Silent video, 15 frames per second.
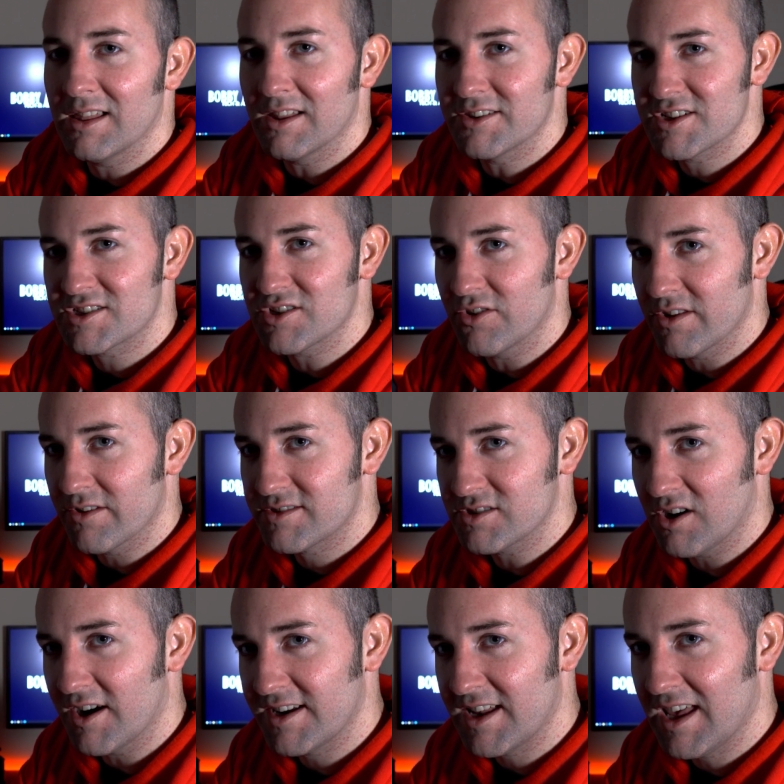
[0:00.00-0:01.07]
just on the
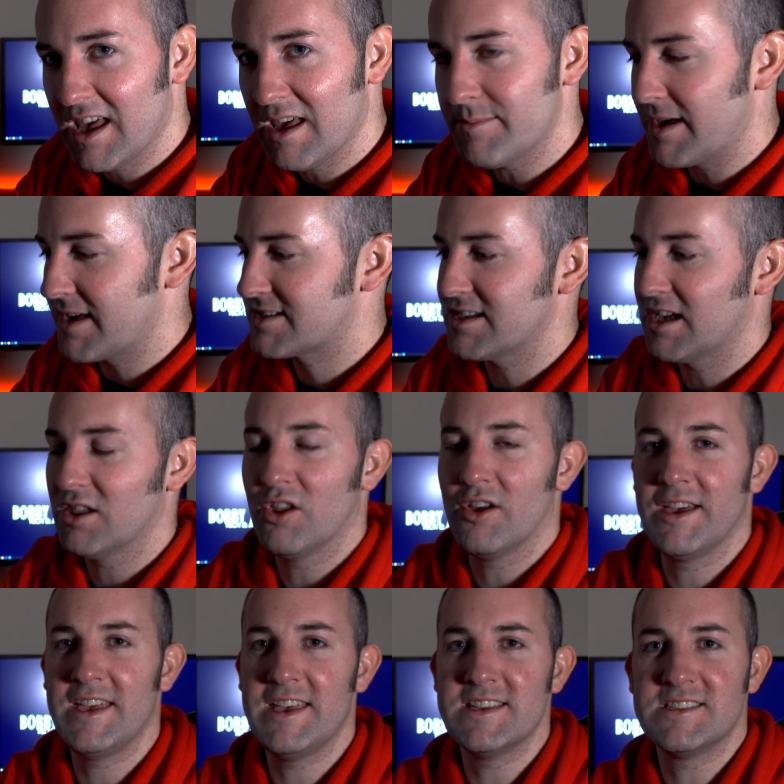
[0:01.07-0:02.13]
side here makes it a
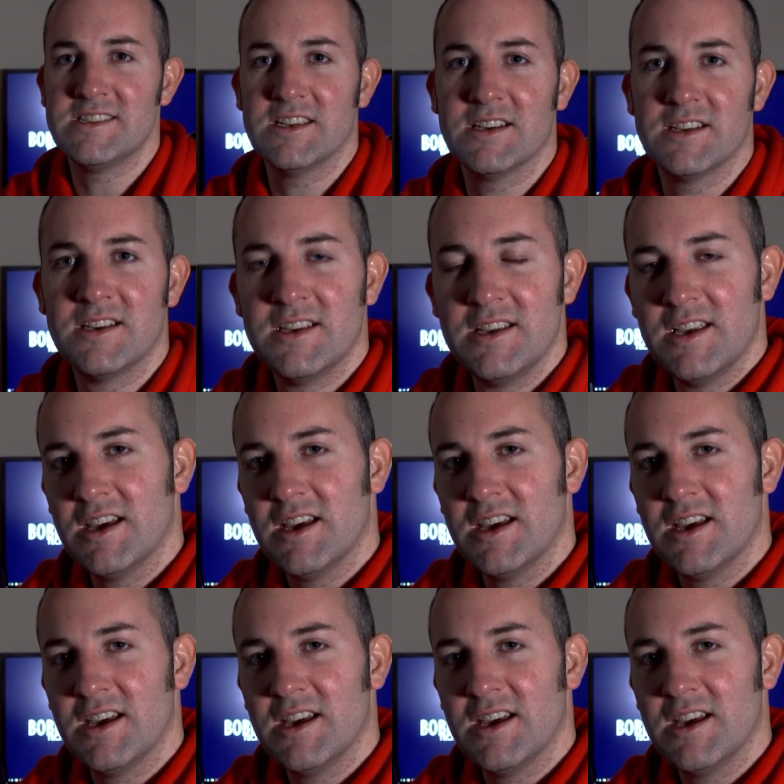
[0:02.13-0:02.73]
lot easier